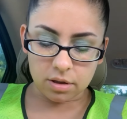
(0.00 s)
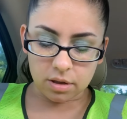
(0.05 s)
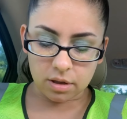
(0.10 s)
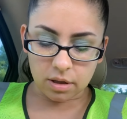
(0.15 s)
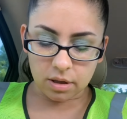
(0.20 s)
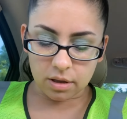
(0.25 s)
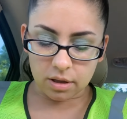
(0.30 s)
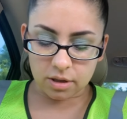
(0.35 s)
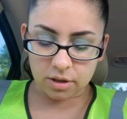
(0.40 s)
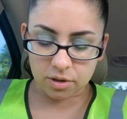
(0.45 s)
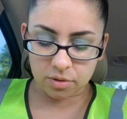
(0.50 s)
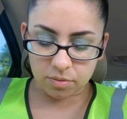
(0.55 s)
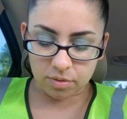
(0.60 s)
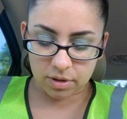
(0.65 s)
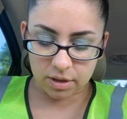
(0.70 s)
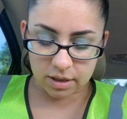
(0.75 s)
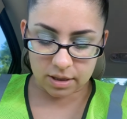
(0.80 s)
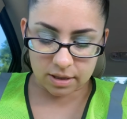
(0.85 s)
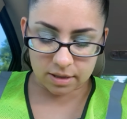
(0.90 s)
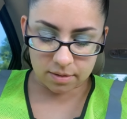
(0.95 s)
then this
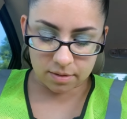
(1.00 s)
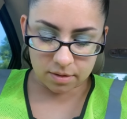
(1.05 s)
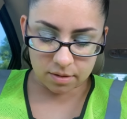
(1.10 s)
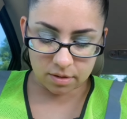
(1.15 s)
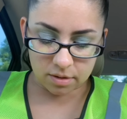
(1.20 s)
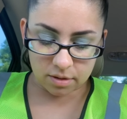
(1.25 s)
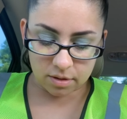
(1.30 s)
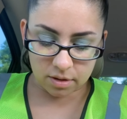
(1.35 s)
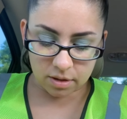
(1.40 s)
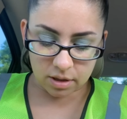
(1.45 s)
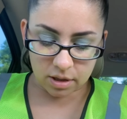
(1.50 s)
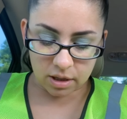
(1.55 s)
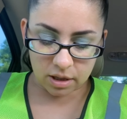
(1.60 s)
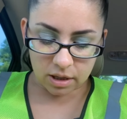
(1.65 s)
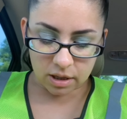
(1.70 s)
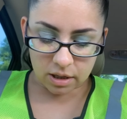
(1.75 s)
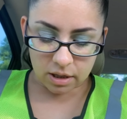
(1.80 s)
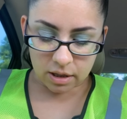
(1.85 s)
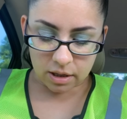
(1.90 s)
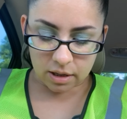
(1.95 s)
one, it's
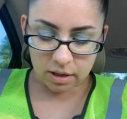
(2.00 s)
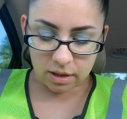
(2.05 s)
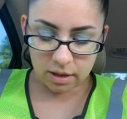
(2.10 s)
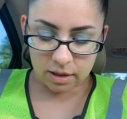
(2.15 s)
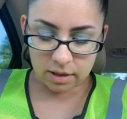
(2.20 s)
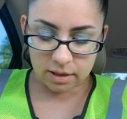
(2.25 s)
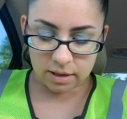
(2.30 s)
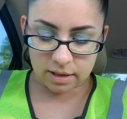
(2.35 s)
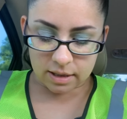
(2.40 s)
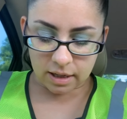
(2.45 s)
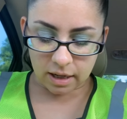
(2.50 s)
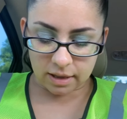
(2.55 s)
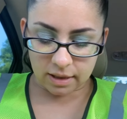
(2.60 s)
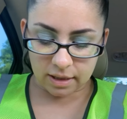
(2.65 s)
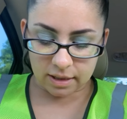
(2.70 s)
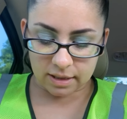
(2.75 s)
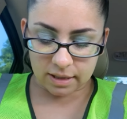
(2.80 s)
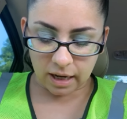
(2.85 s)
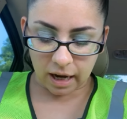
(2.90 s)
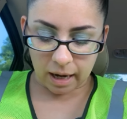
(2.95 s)
not
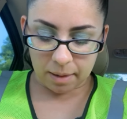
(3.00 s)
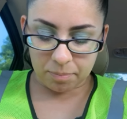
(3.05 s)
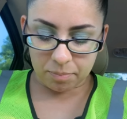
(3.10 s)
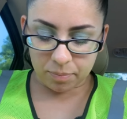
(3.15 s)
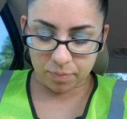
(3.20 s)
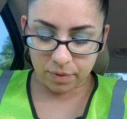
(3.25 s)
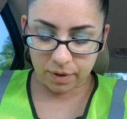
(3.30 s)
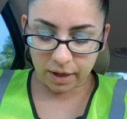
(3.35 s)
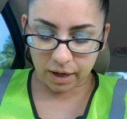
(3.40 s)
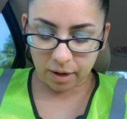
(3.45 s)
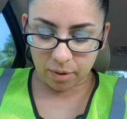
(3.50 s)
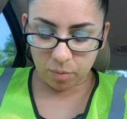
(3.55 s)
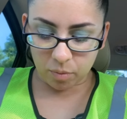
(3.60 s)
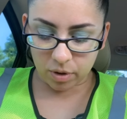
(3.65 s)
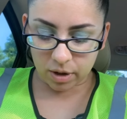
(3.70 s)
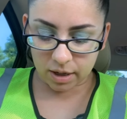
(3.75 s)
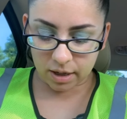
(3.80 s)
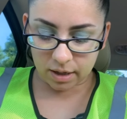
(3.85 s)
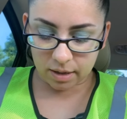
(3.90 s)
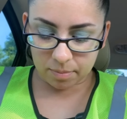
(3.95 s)
the type that I
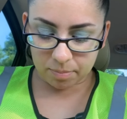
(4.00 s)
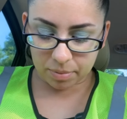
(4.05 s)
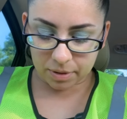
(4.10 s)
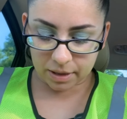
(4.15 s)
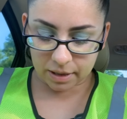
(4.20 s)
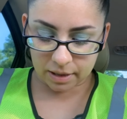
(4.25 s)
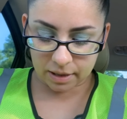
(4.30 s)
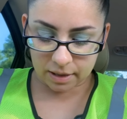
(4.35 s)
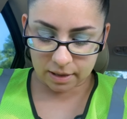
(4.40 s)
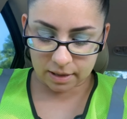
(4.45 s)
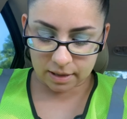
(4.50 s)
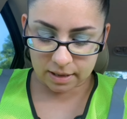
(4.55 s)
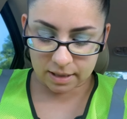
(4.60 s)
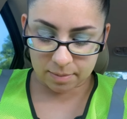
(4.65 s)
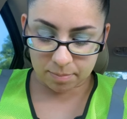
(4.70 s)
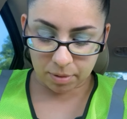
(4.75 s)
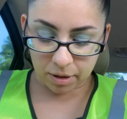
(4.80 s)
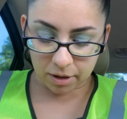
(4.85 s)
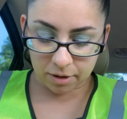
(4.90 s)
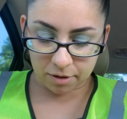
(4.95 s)
wanted, but
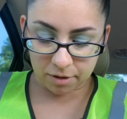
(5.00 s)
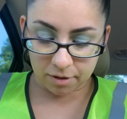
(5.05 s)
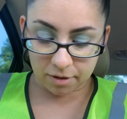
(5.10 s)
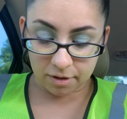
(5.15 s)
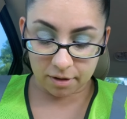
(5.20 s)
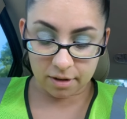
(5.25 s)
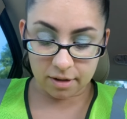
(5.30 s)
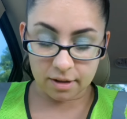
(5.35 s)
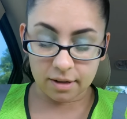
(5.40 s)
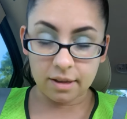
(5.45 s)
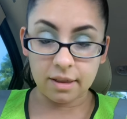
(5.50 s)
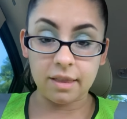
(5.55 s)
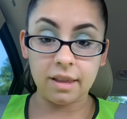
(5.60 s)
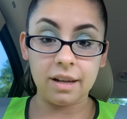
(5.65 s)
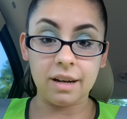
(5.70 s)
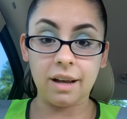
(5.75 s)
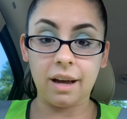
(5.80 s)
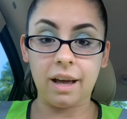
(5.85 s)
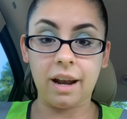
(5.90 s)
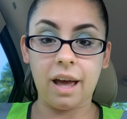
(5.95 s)
it's better
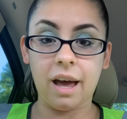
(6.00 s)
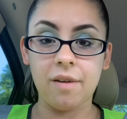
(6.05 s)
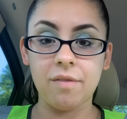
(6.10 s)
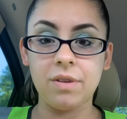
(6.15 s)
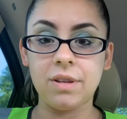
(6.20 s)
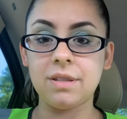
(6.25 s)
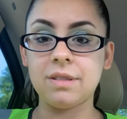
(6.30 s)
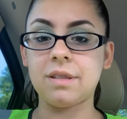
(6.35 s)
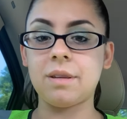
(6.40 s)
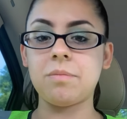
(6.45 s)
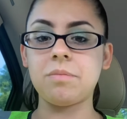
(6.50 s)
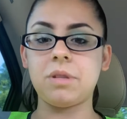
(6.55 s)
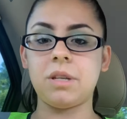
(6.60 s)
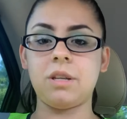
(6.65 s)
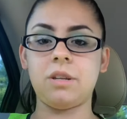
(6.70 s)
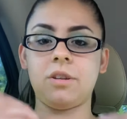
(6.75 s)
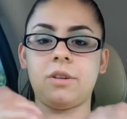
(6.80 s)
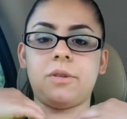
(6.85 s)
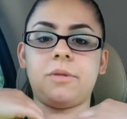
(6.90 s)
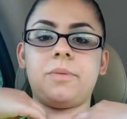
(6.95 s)
than not having
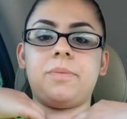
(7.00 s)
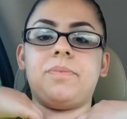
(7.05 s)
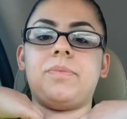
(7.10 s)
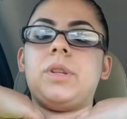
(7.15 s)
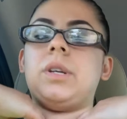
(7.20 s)
something, you know.